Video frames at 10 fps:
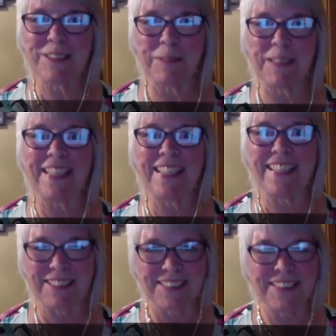to be
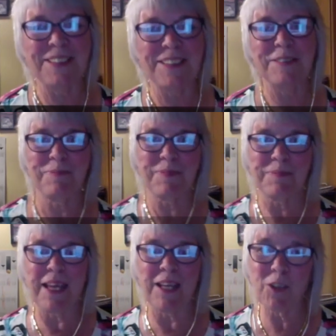here
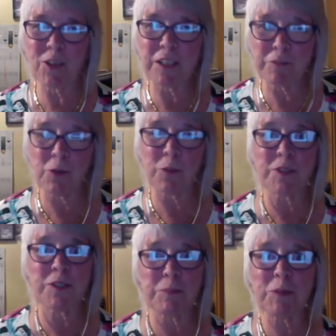and looking forward
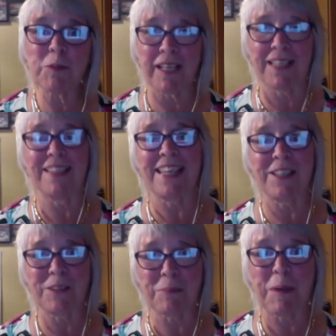to Munich at the
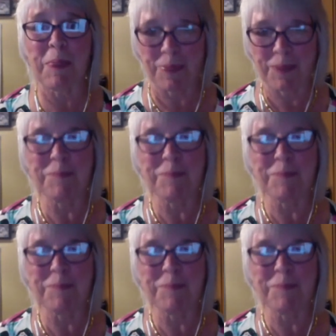end of the month.